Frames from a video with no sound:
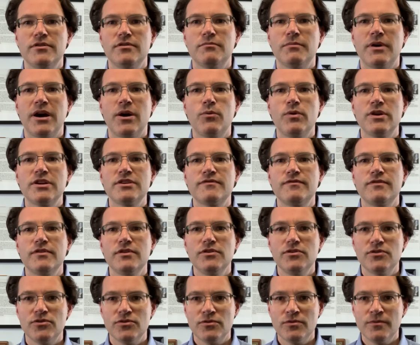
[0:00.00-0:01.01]
My wish for
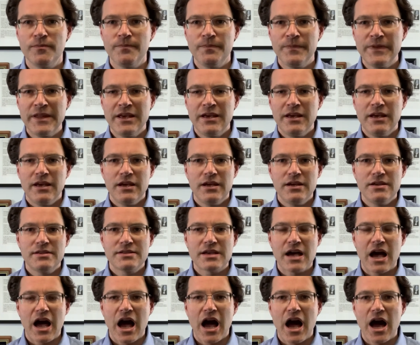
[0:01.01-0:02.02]
you is
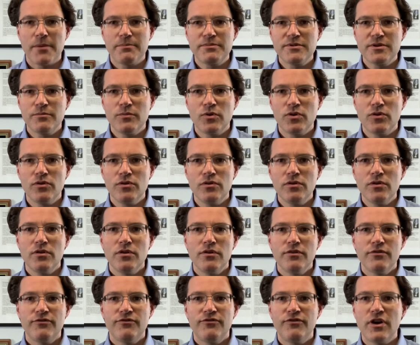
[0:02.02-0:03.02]
optimal
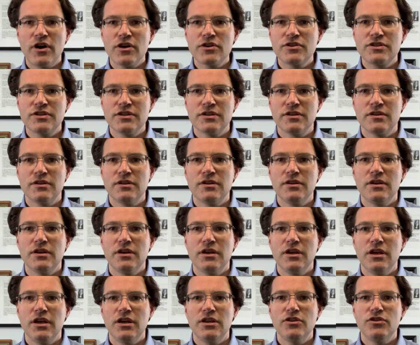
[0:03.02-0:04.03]
function
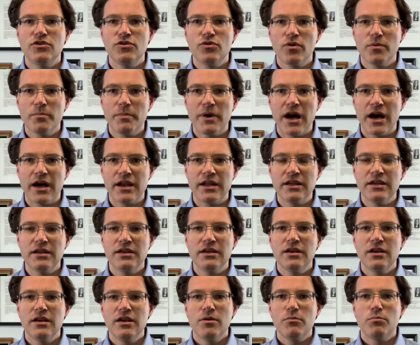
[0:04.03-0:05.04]
in your body,
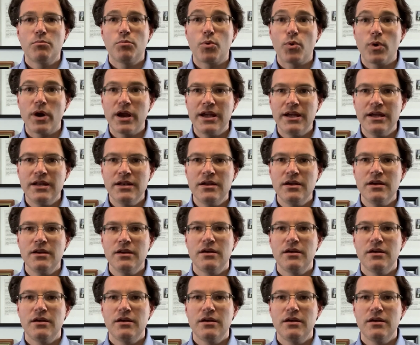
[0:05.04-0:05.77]
brain,